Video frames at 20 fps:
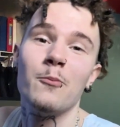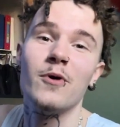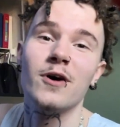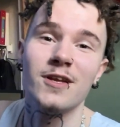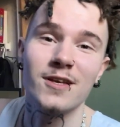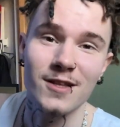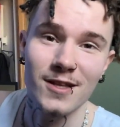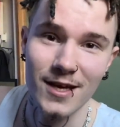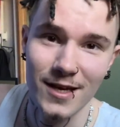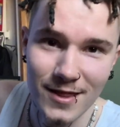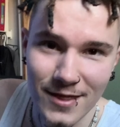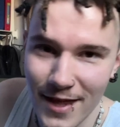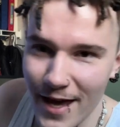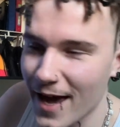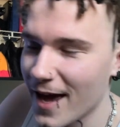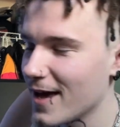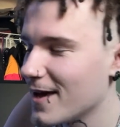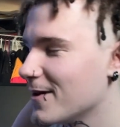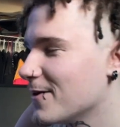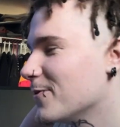money like
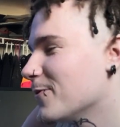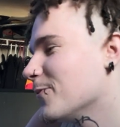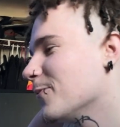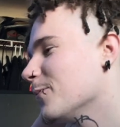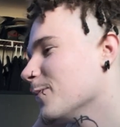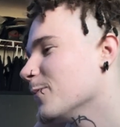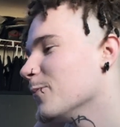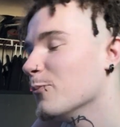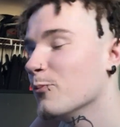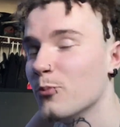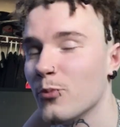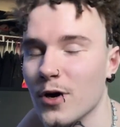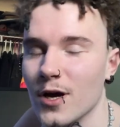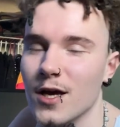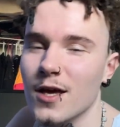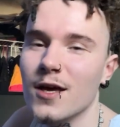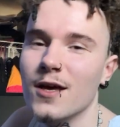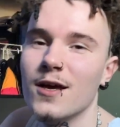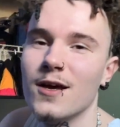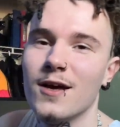that,
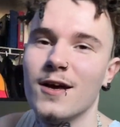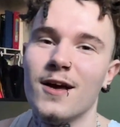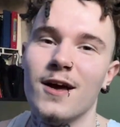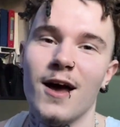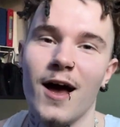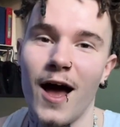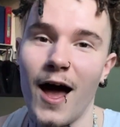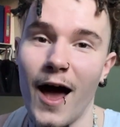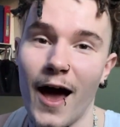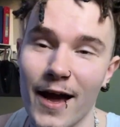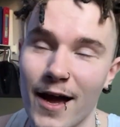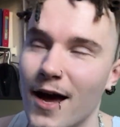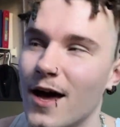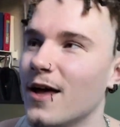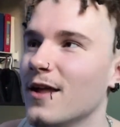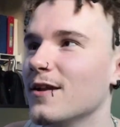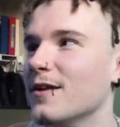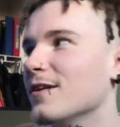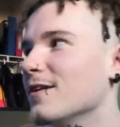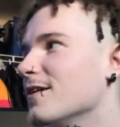but I
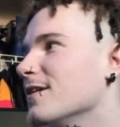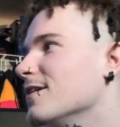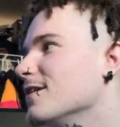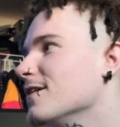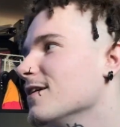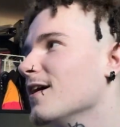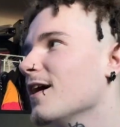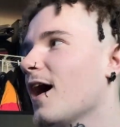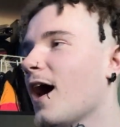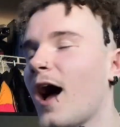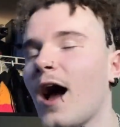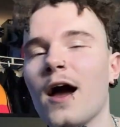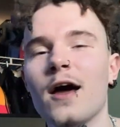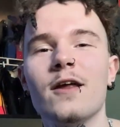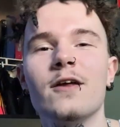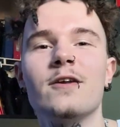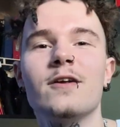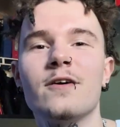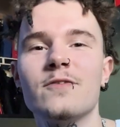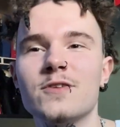got
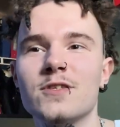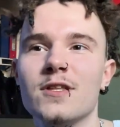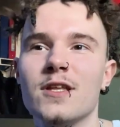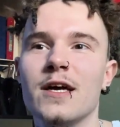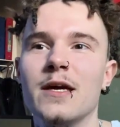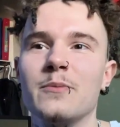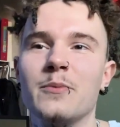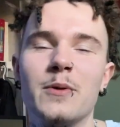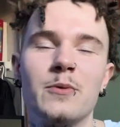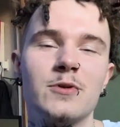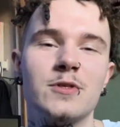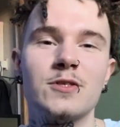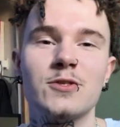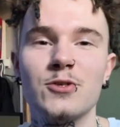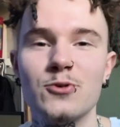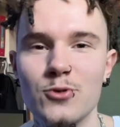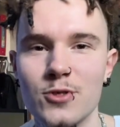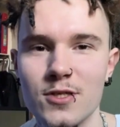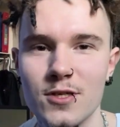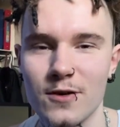enough to like be able to
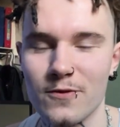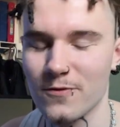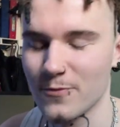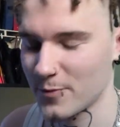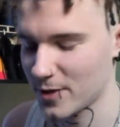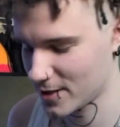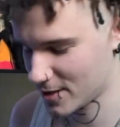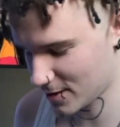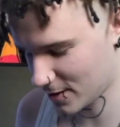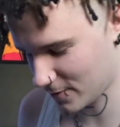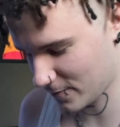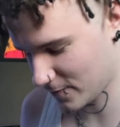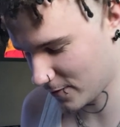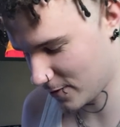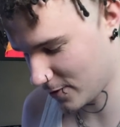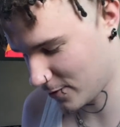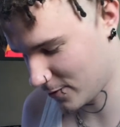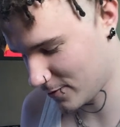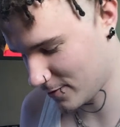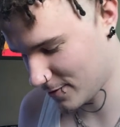do stuff for myself, you
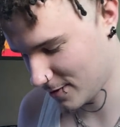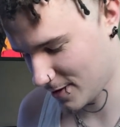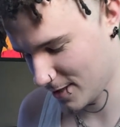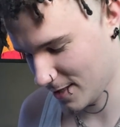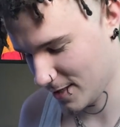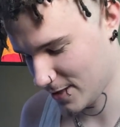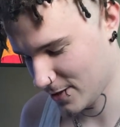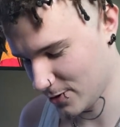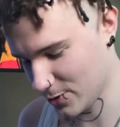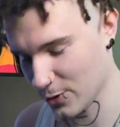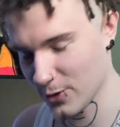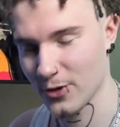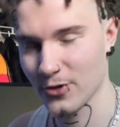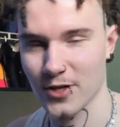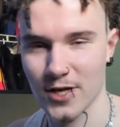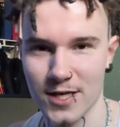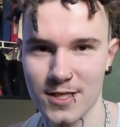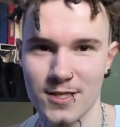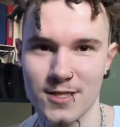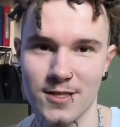know, do little
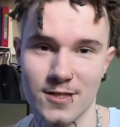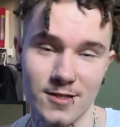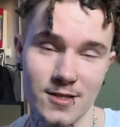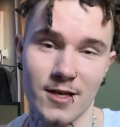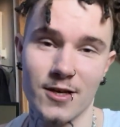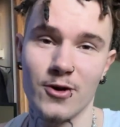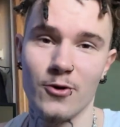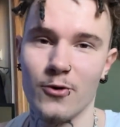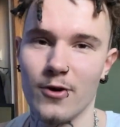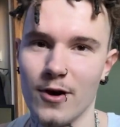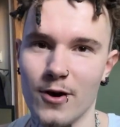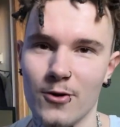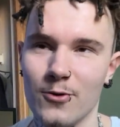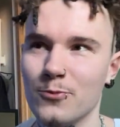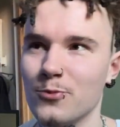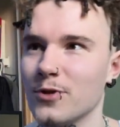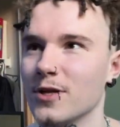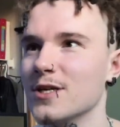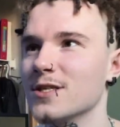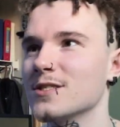nice things like going out
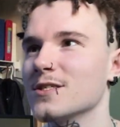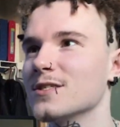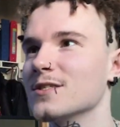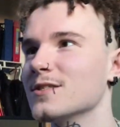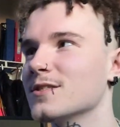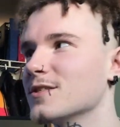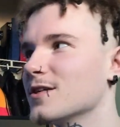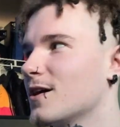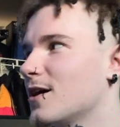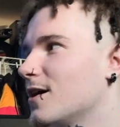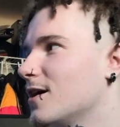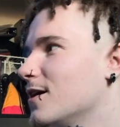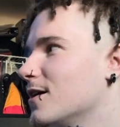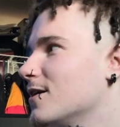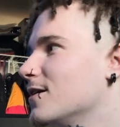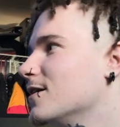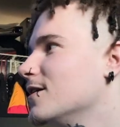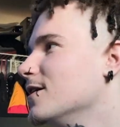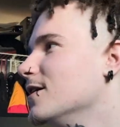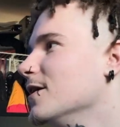places.
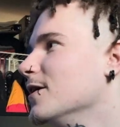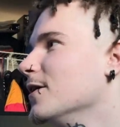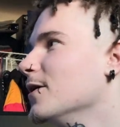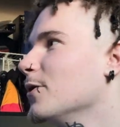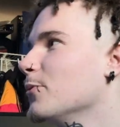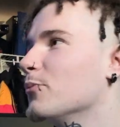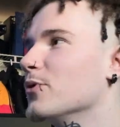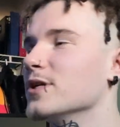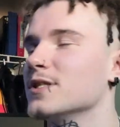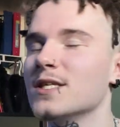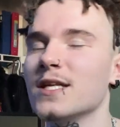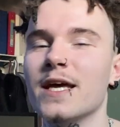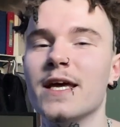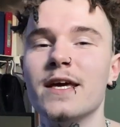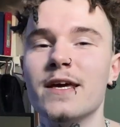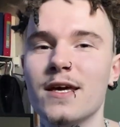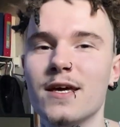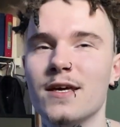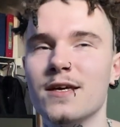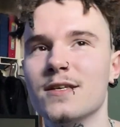But
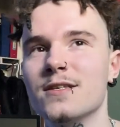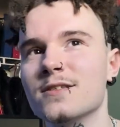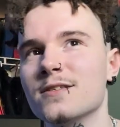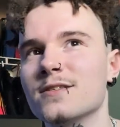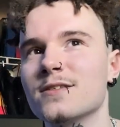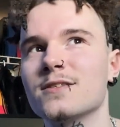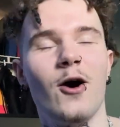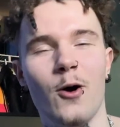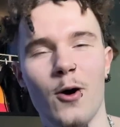today is